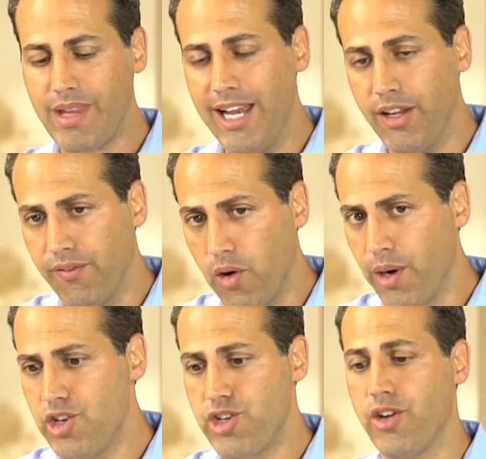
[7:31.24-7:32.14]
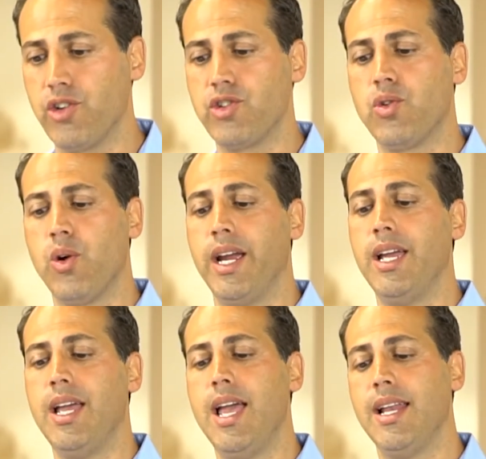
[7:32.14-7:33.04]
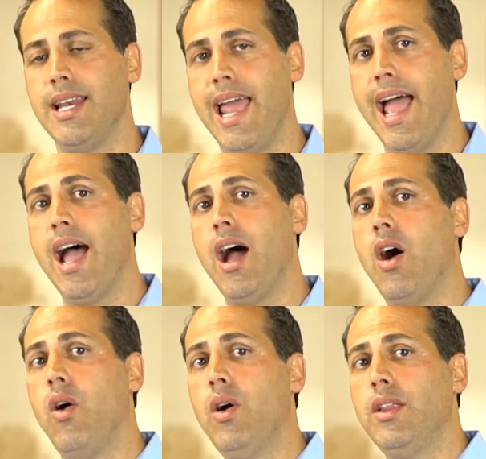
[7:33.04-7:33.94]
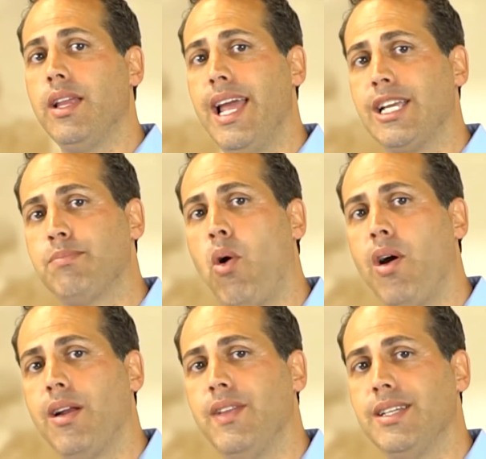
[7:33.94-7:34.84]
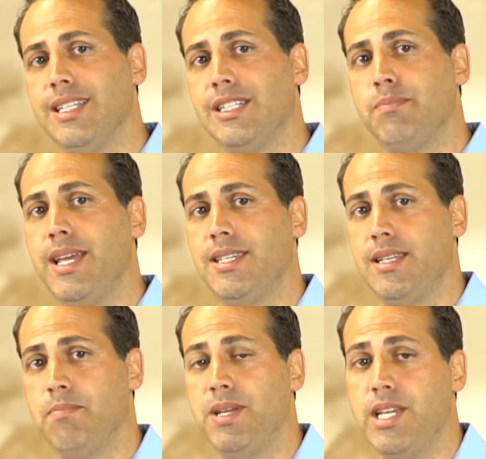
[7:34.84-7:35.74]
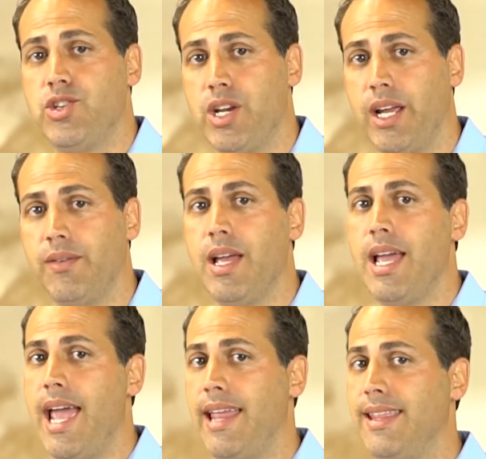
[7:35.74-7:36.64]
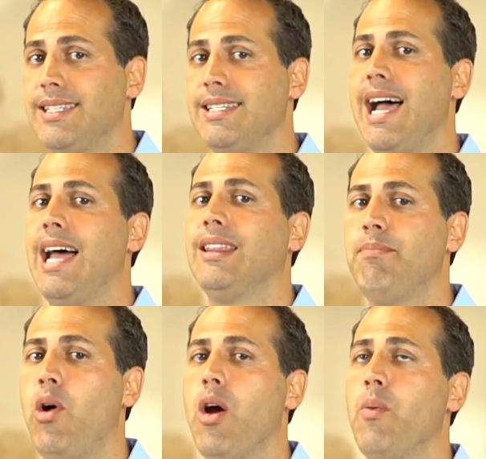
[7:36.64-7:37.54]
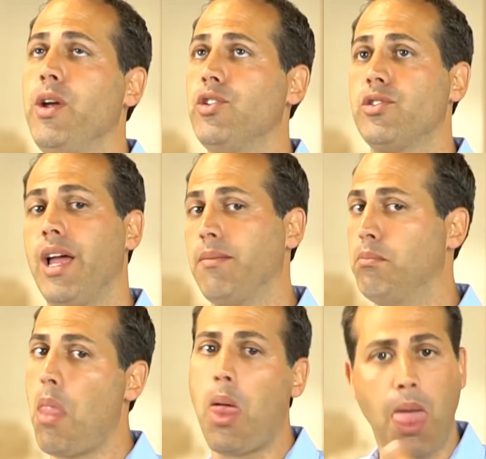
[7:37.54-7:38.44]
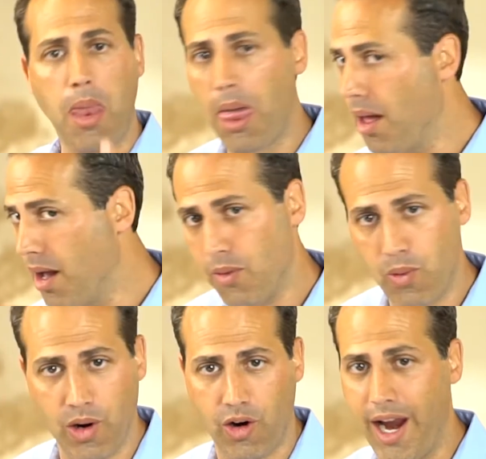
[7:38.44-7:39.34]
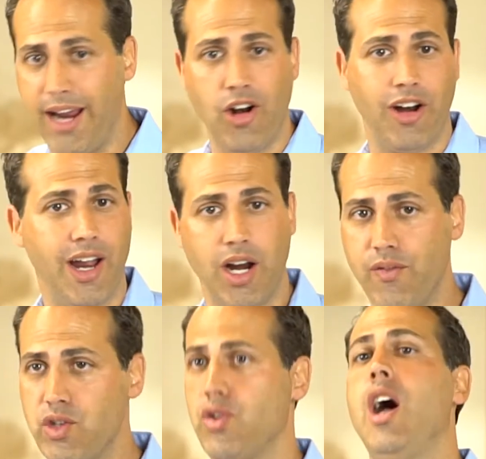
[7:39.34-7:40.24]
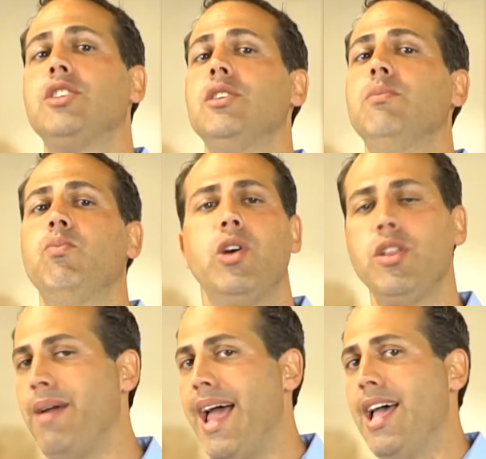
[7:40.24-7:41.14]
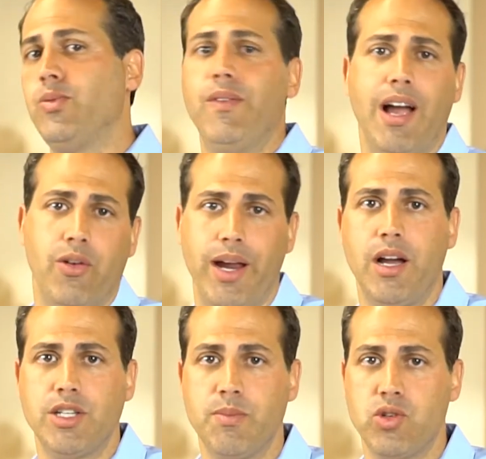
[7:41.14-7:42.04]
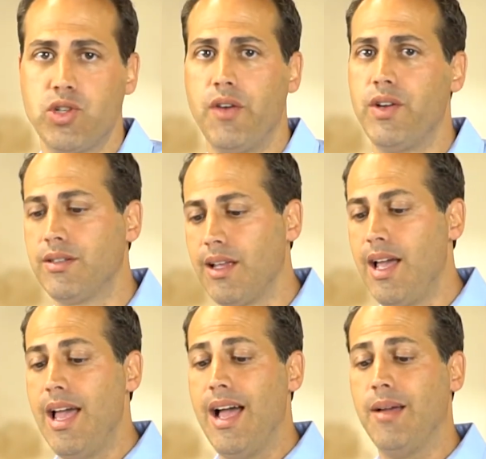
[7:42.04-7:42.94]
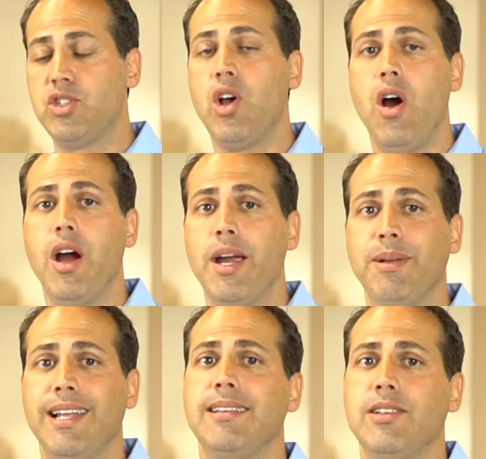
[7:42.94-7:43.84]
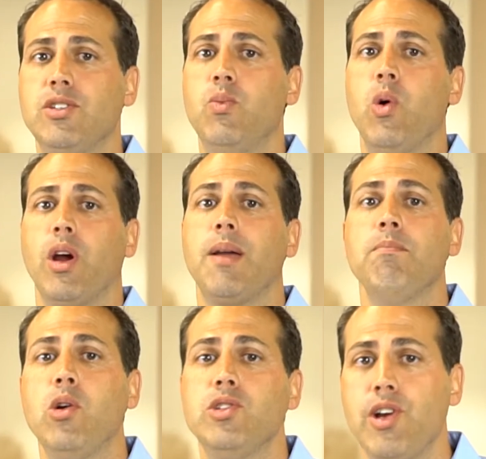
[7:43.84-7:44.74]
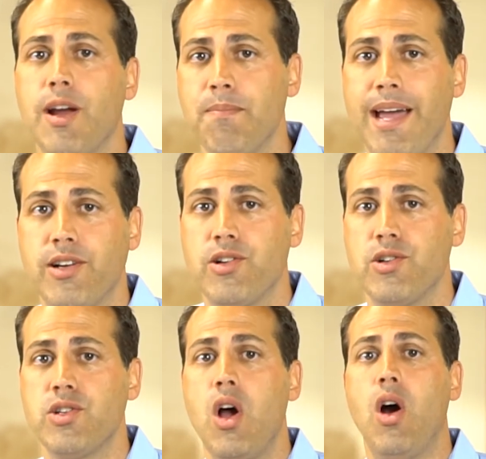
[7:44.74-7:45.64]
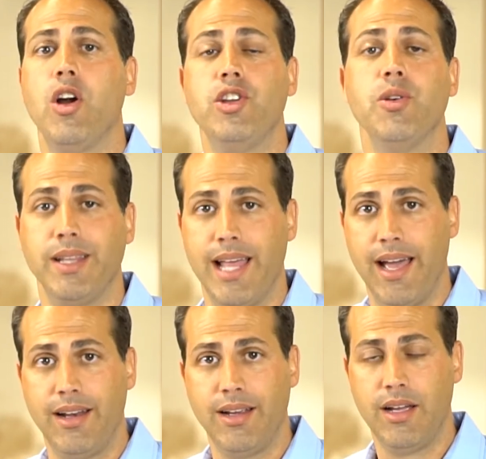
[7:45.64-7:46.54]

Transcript: and you've already shared your story, now the next part of this is positioning. And this is not the part where you just like, blah, blah, blah, we're great, our caregivers are awesome, we're the best, we've got great customer service. I'm sorry, but that doesn't work. And most of your competitors are doing that,